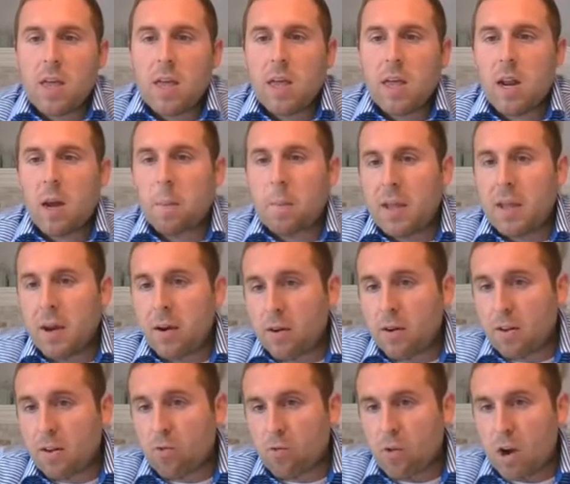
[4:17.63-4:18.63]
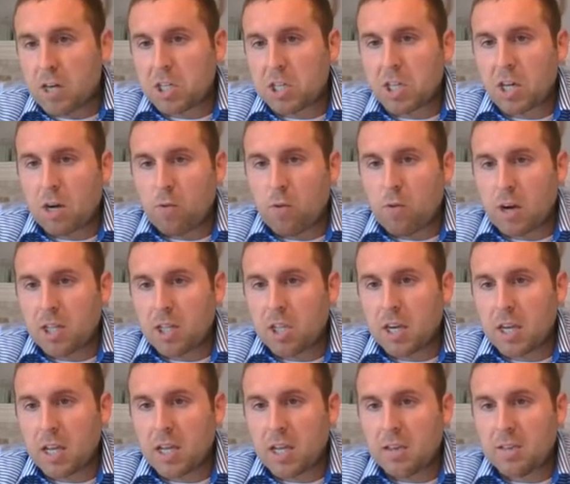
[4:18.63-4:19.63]
And up here is Russia.
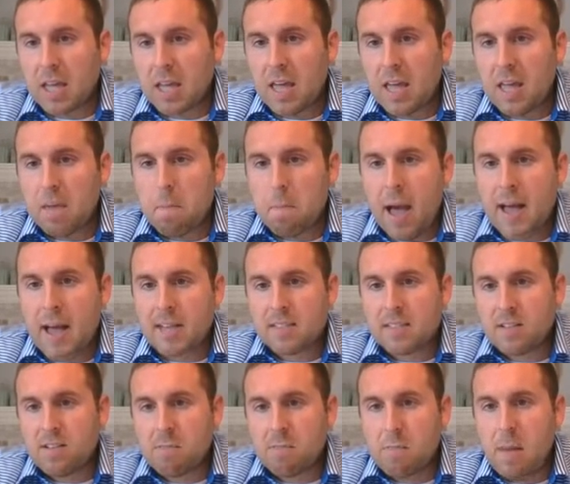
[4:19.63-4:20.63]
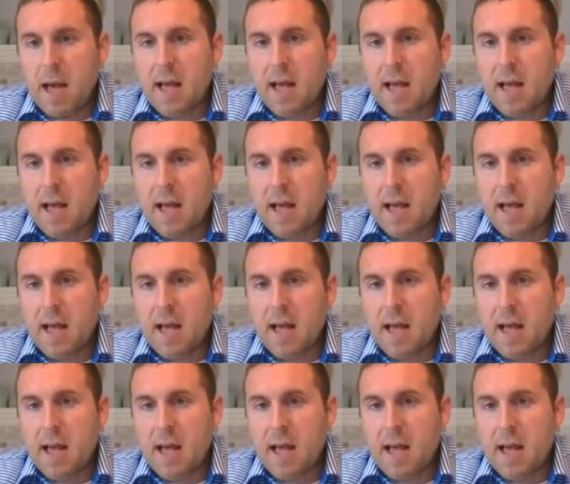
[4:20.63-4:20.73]
Russia is a massive